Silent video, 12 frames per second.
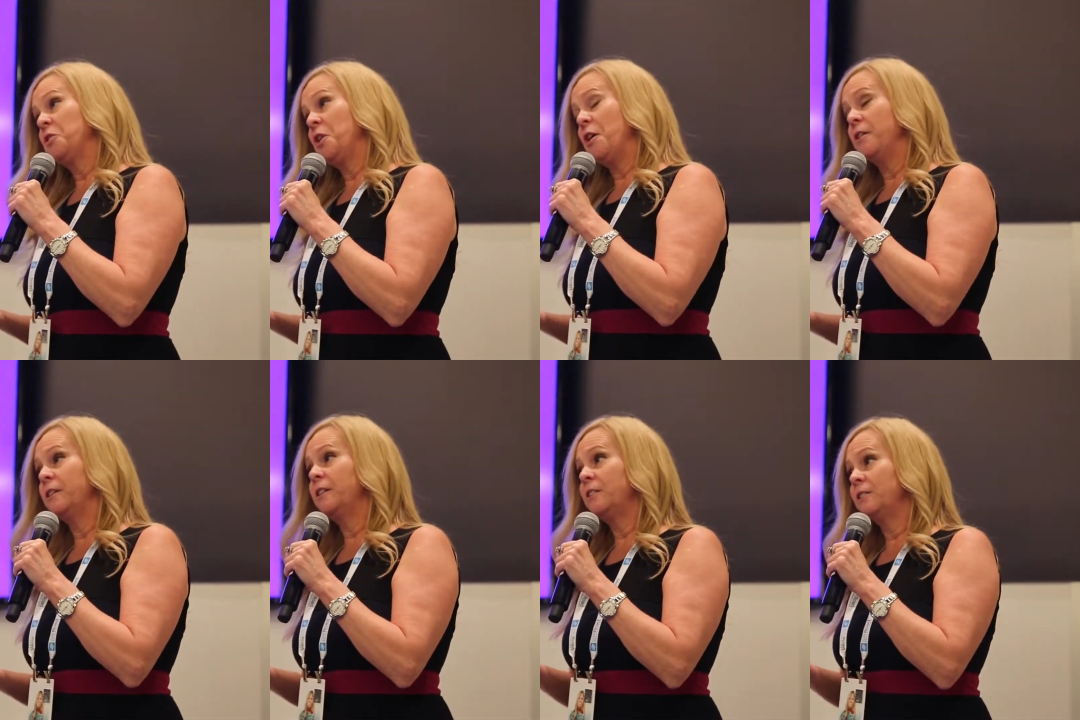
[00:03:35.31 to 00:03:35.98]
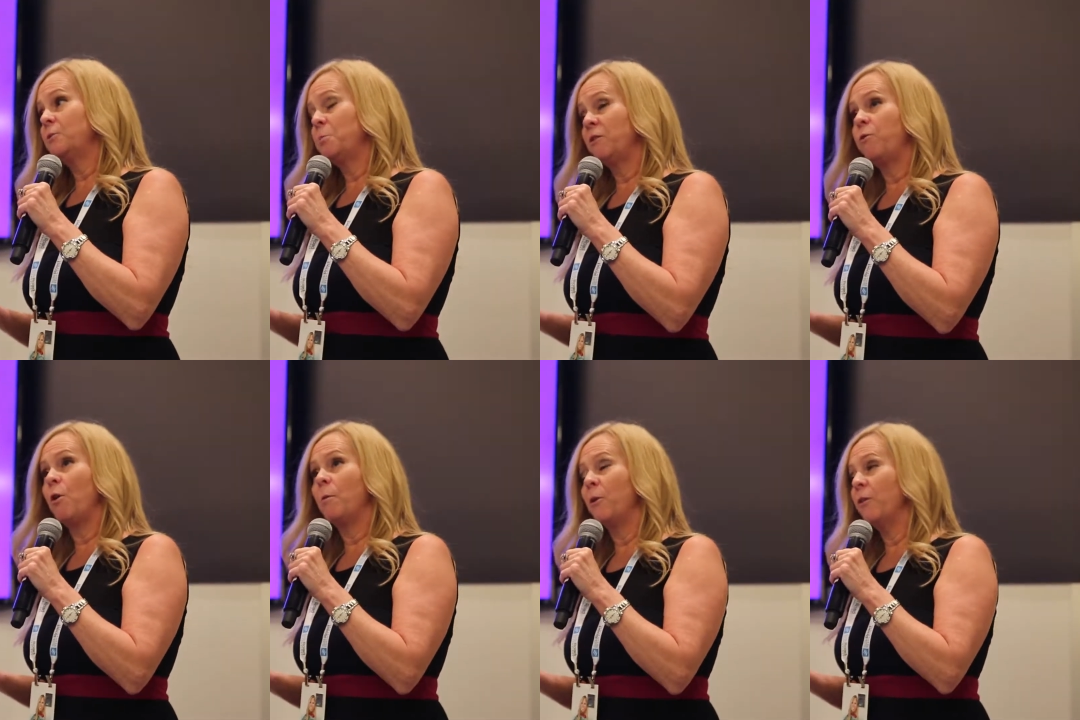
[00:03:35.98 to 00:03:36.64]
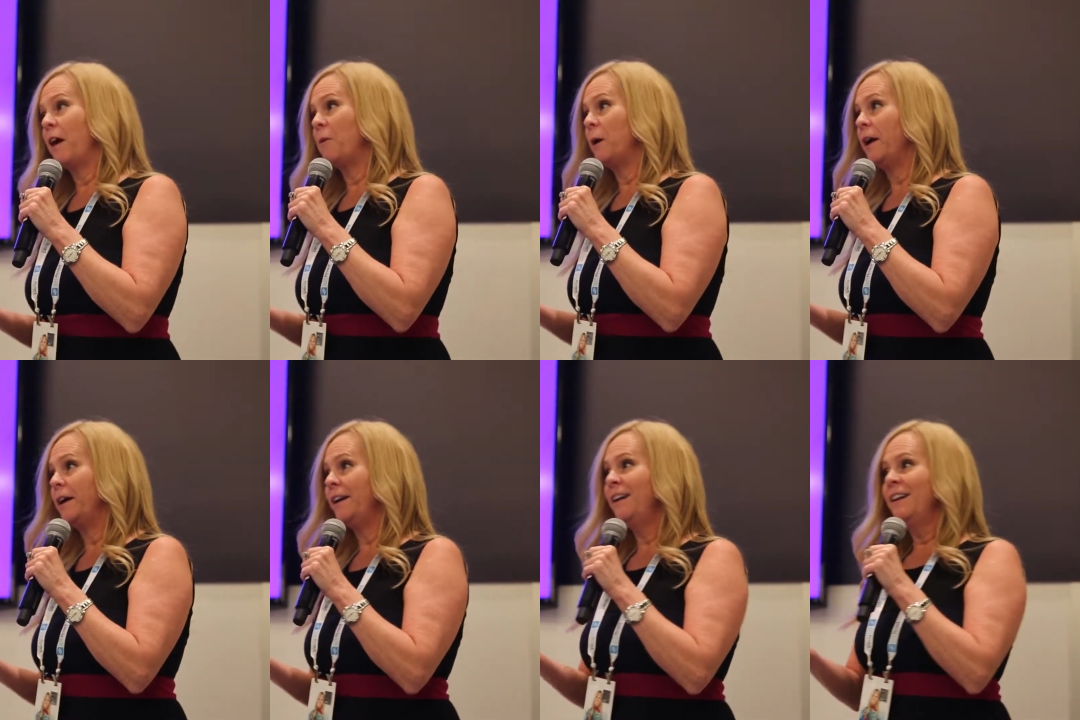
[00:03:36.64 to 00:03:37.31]
Young because we're formal that
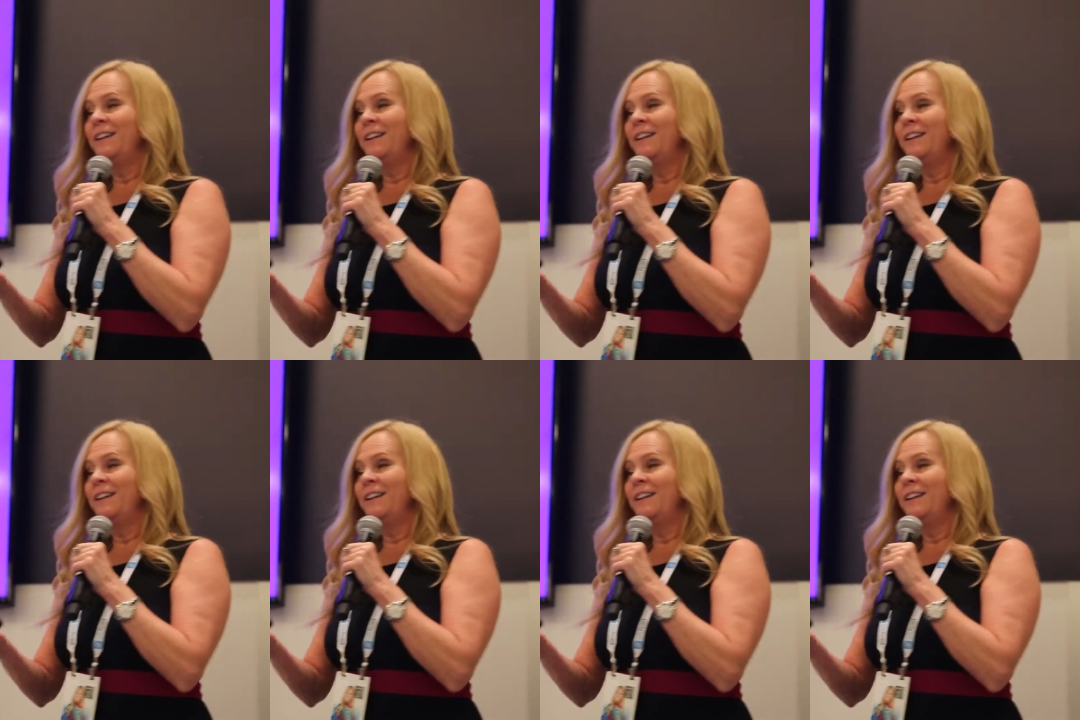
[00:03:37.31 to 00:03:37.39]
way.